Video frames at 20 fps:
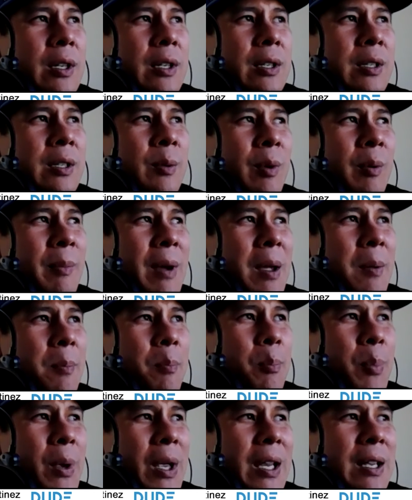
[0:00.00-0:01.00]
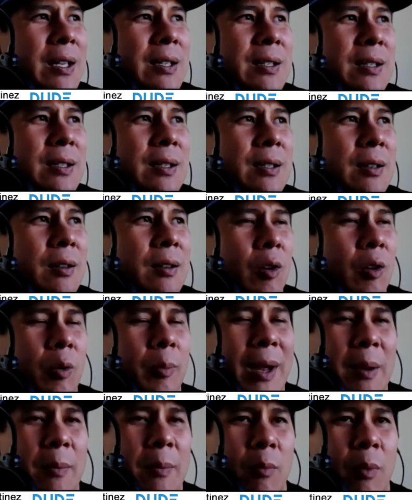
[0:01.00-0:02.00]
some of my biggest, or
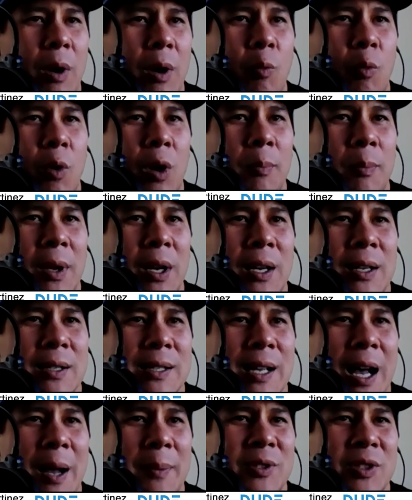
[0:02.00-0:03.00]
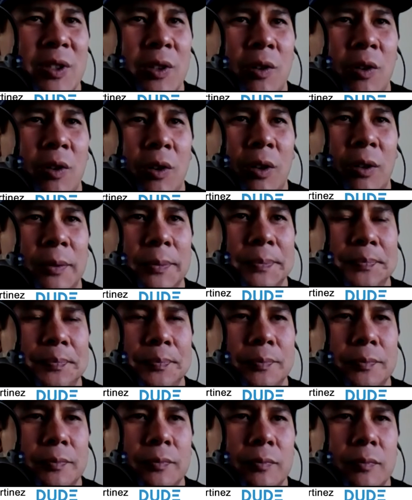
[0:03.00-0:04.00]
my, my one biggest obstacle,
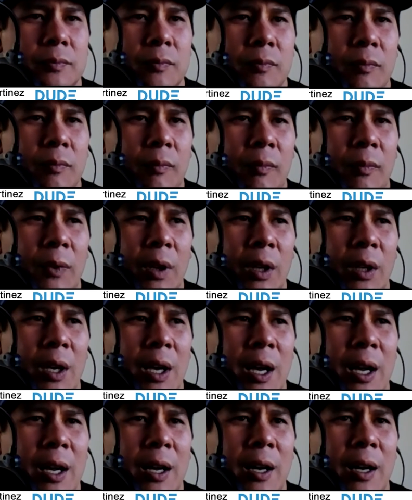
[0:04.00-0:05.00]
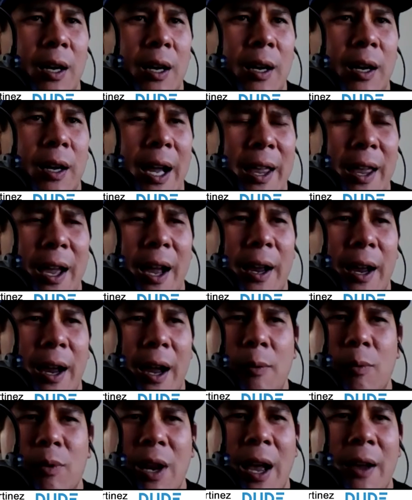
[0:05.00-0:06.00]
uh, I,
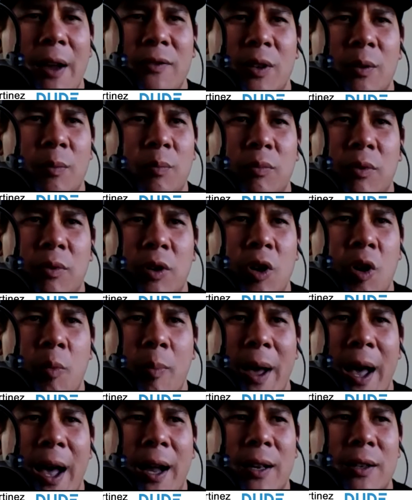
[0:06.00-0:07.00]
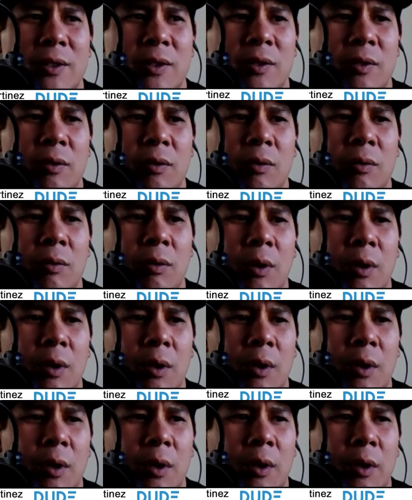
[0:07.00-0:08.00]
I would have to go back to,
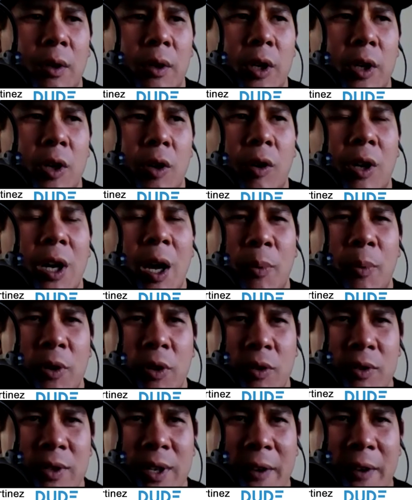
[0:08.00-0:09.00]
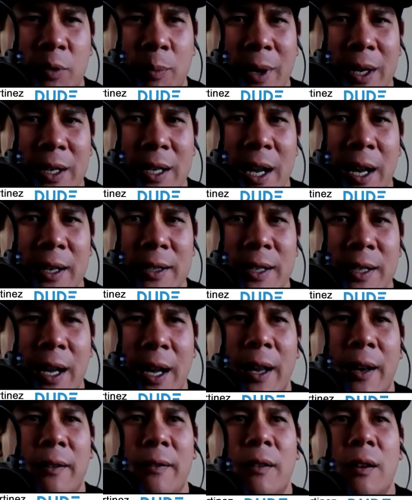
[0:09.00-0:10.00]
you know, a couple of years after my dad
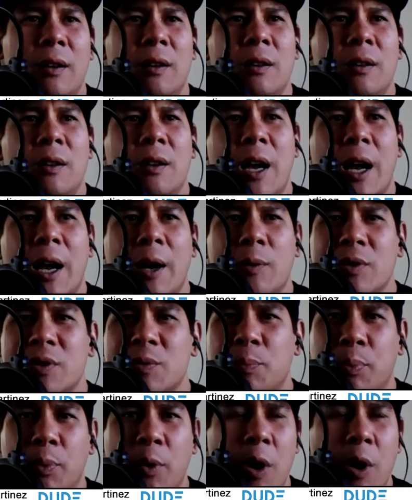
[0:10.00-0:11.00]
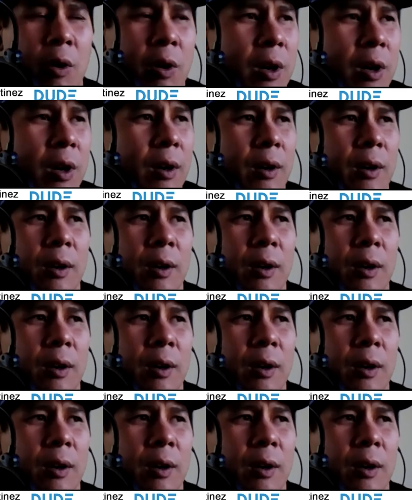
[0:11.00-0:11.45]
died, I was broke,